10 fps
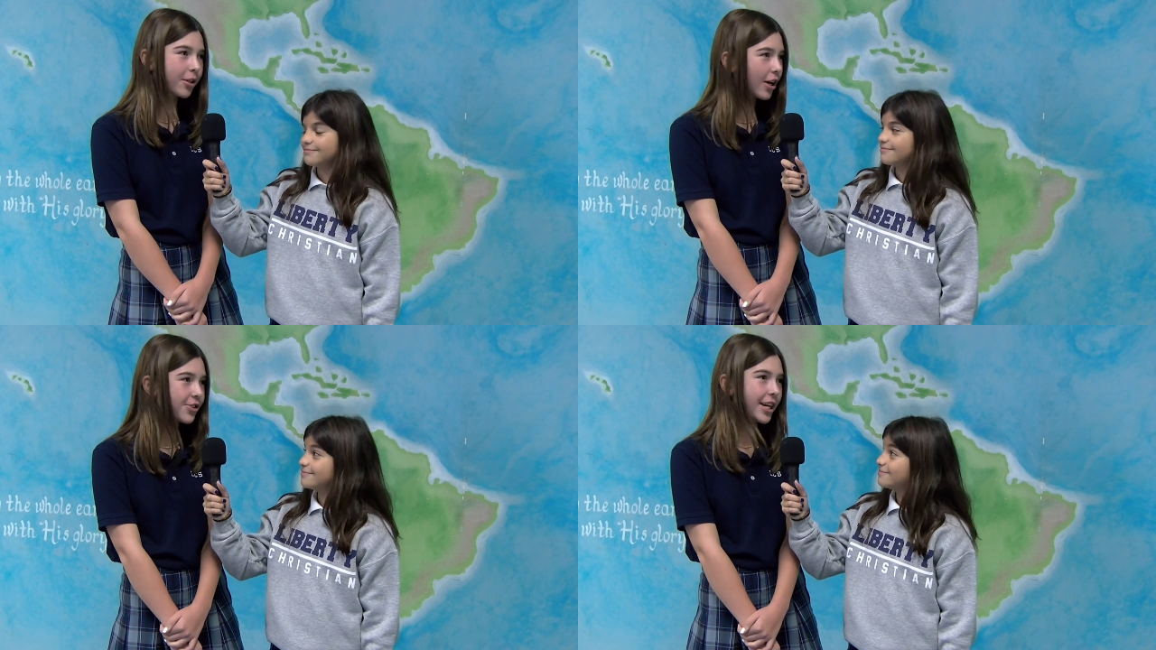
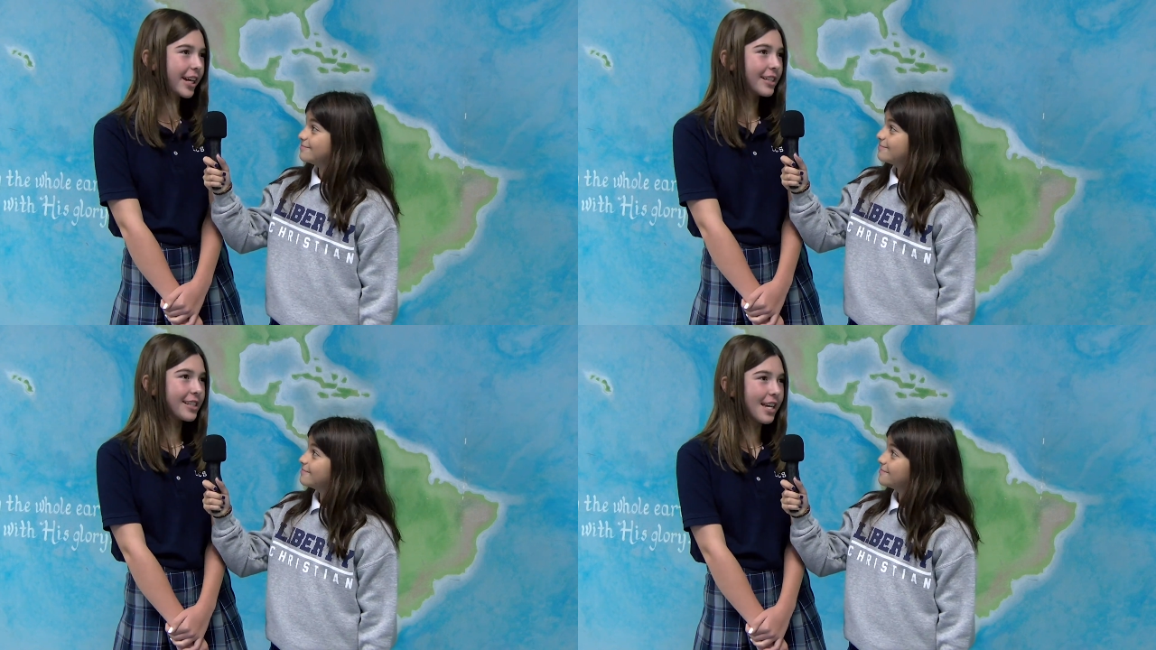
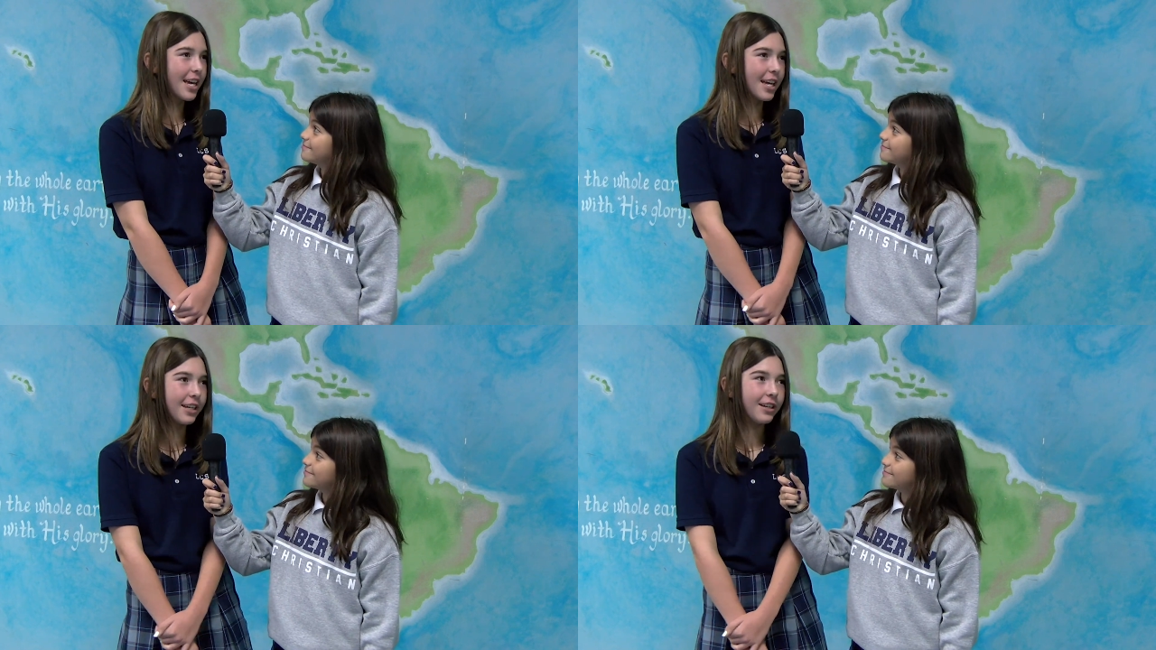Speaker 1: projects,
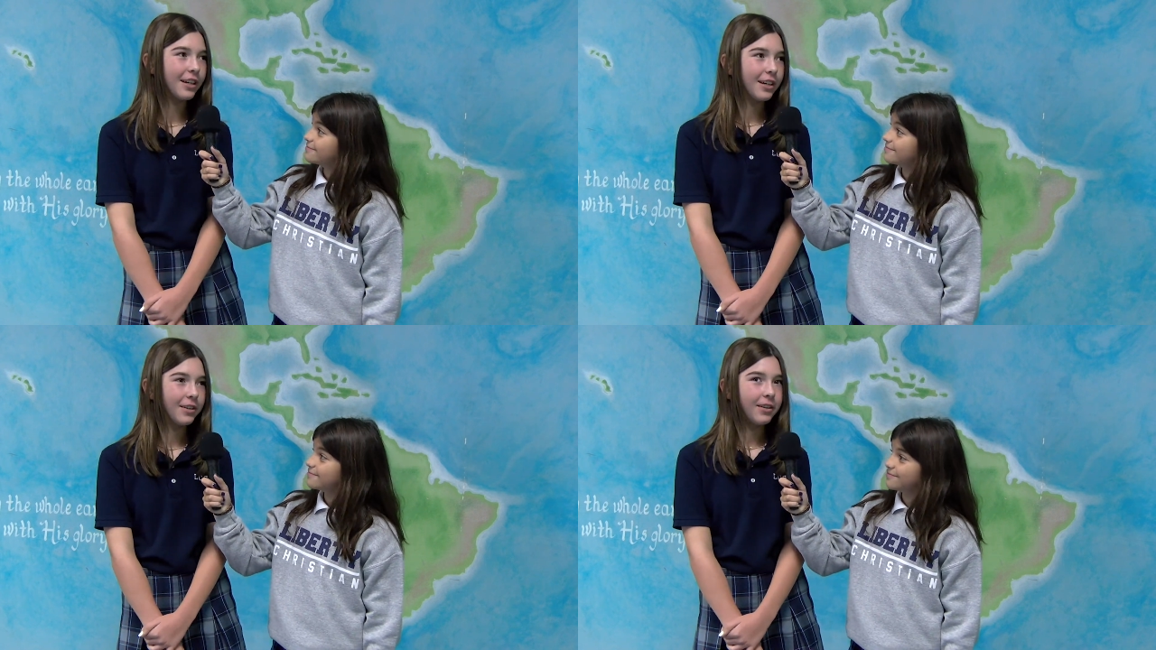and
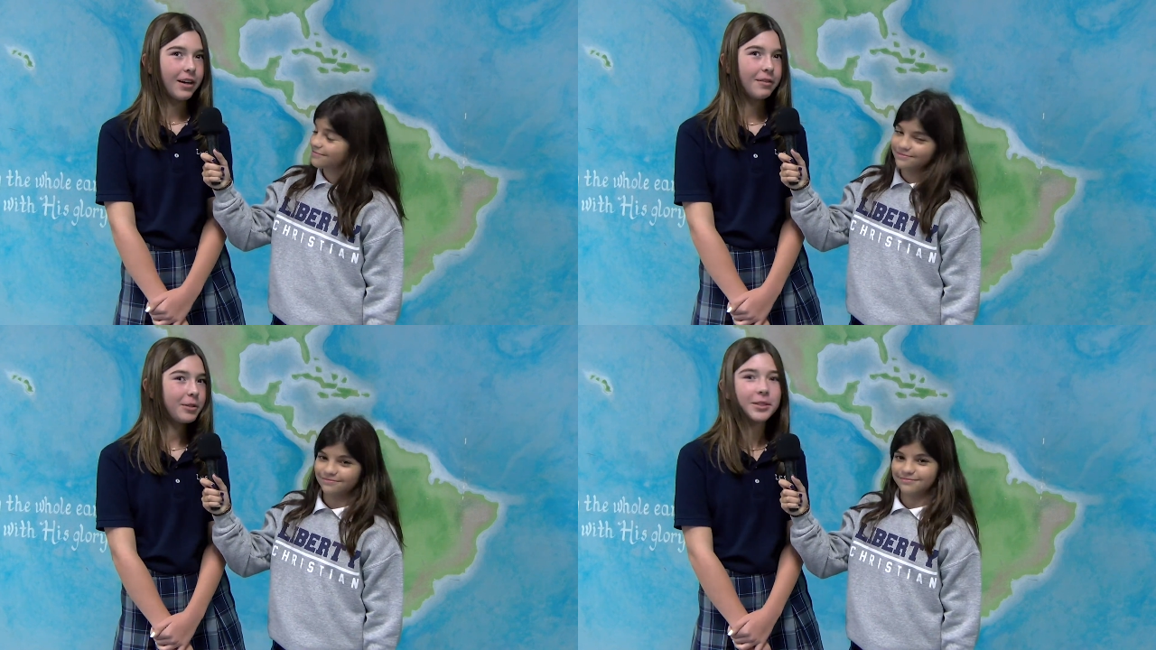
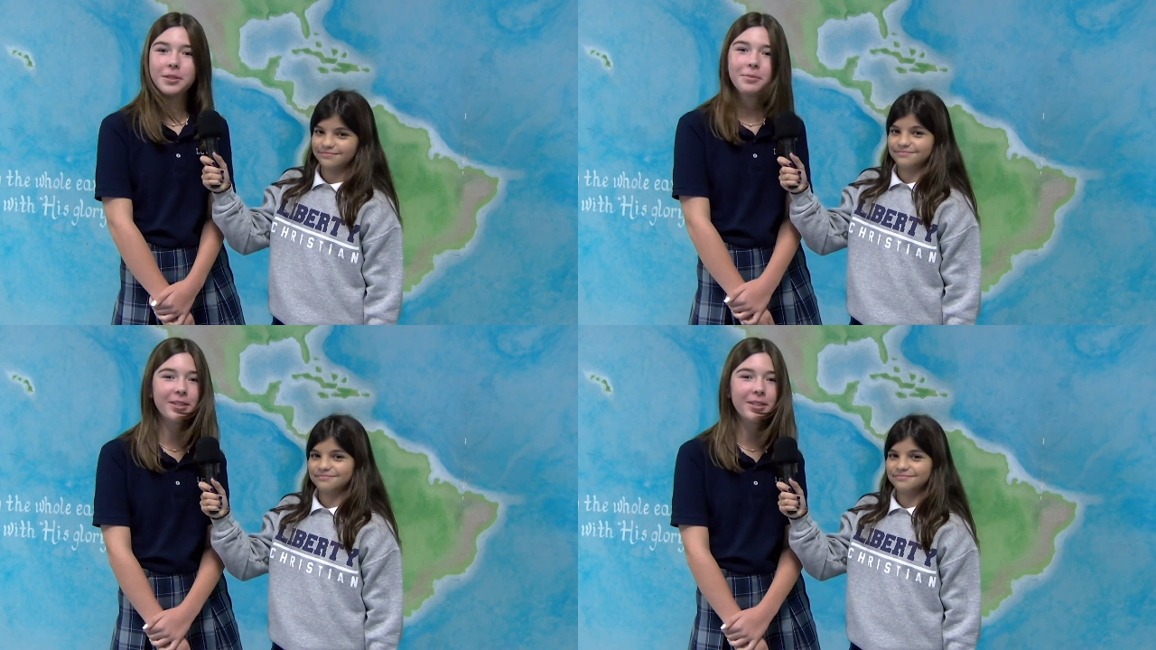I'm just super